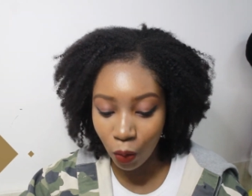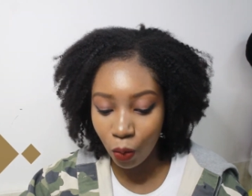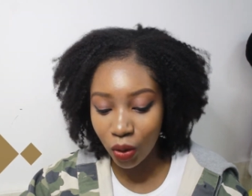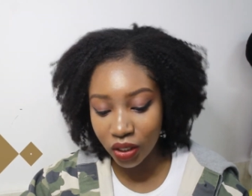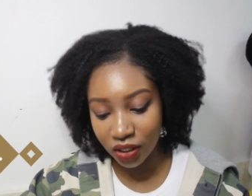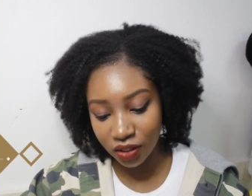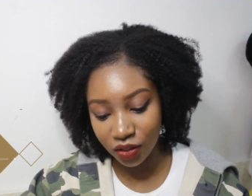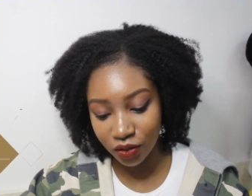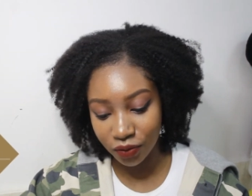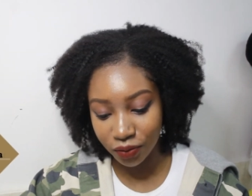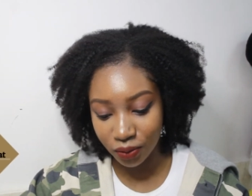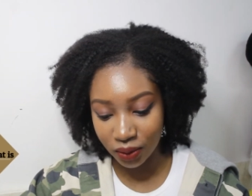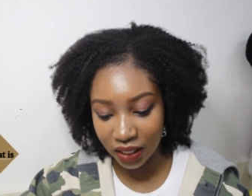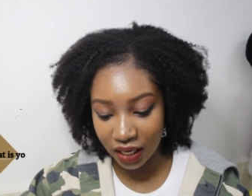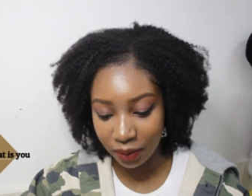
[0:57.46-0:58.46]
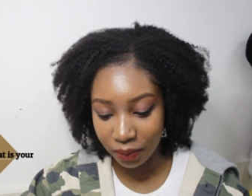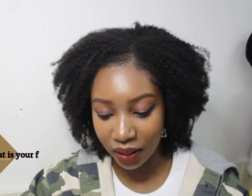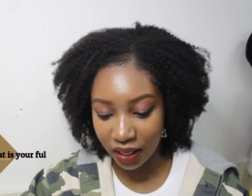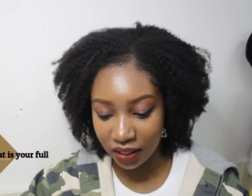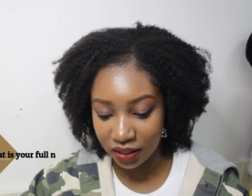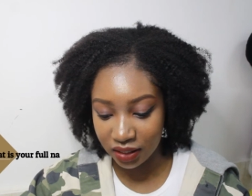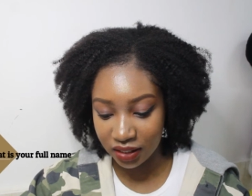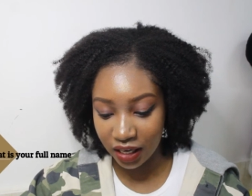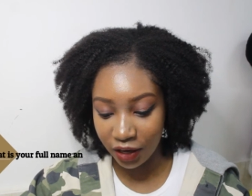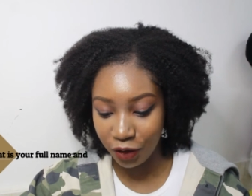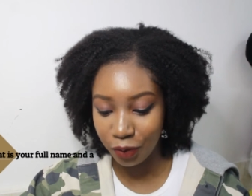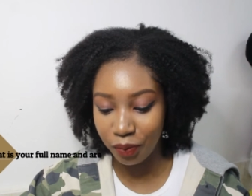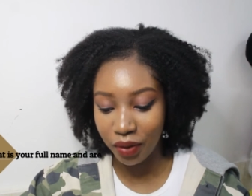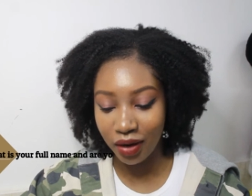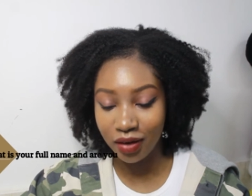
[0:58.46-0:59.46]
what is your full name and are you
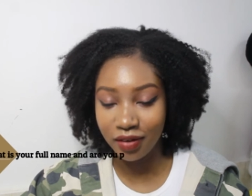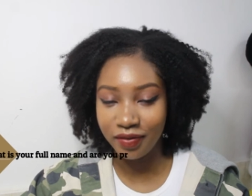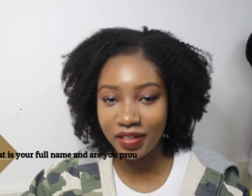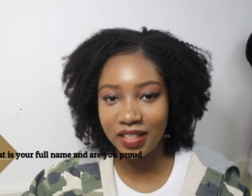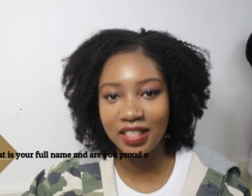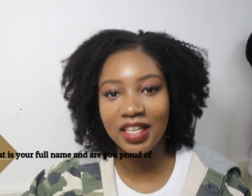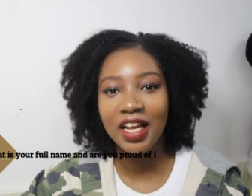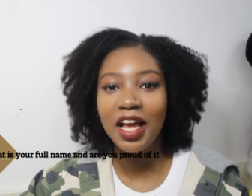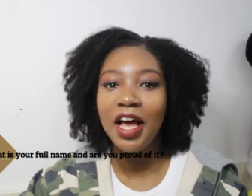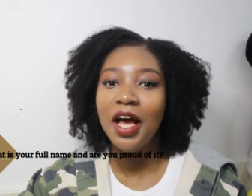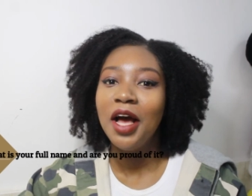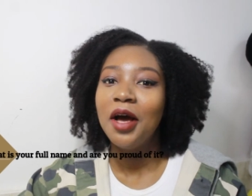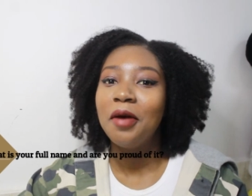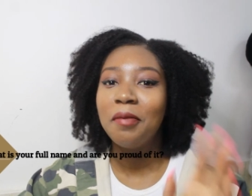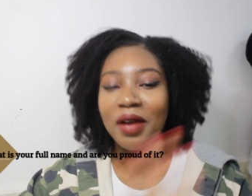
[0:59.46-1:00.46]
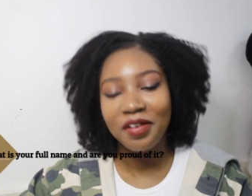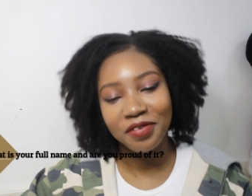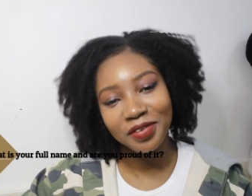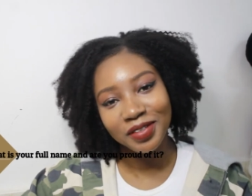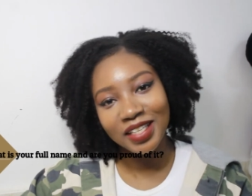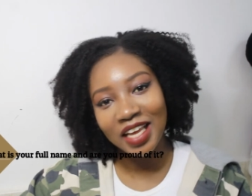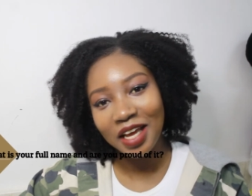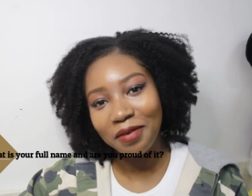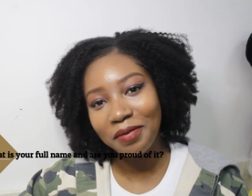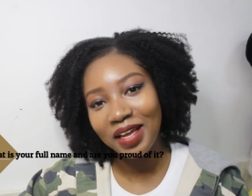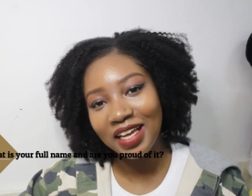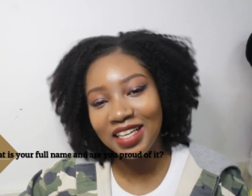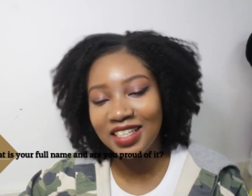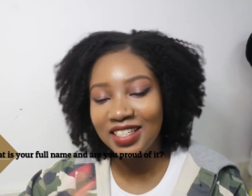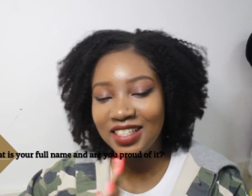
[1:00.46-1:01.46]
proud of it? My full name
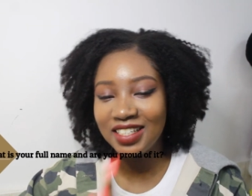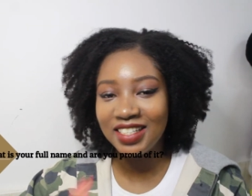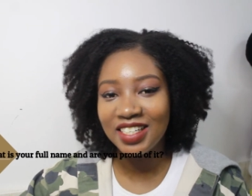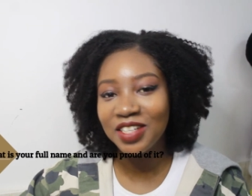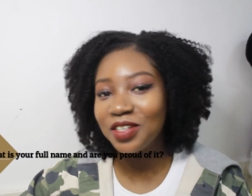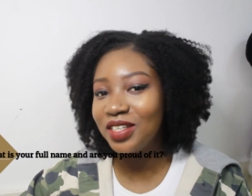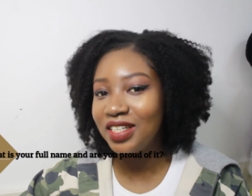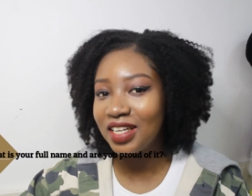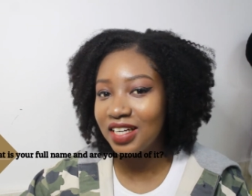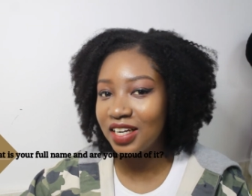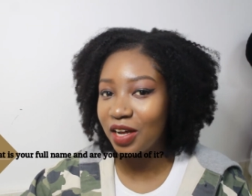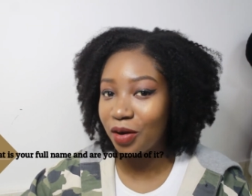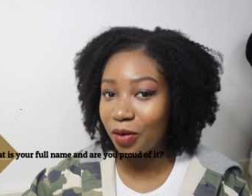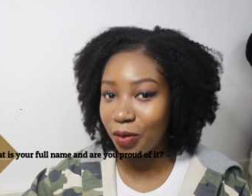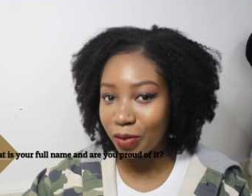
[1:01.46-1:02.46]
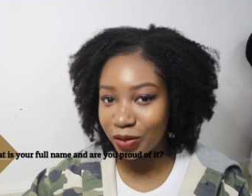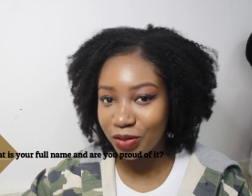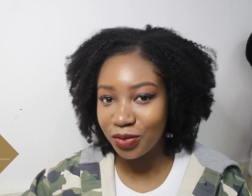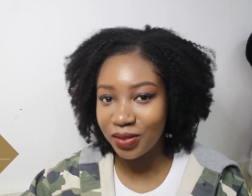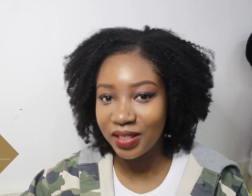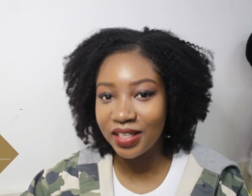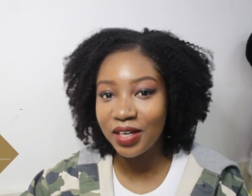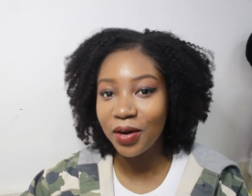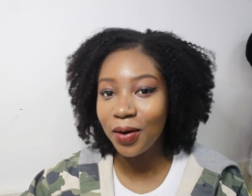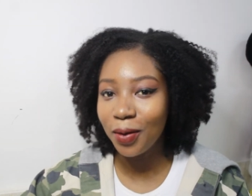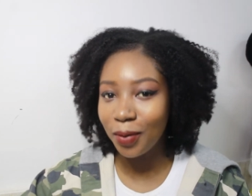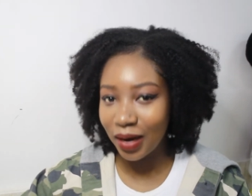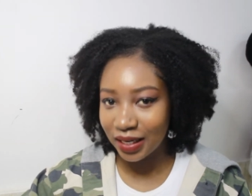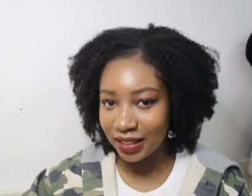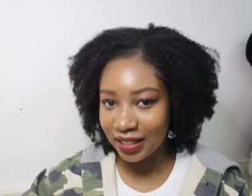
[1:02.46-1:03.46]
is Tinotenda Audrey
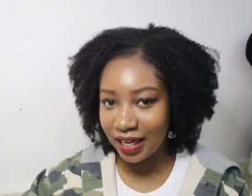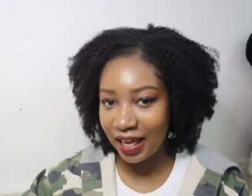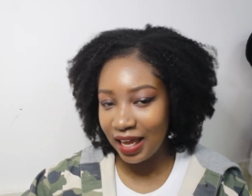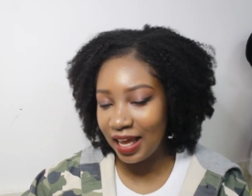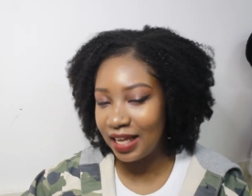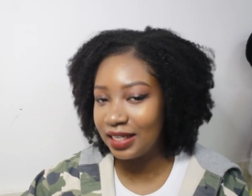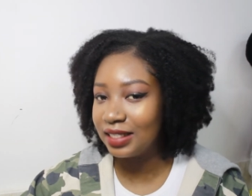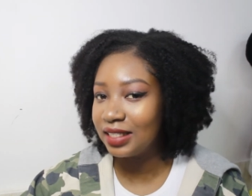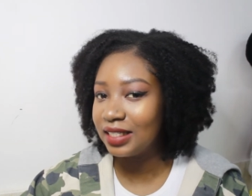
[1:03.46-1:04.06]
Gwande and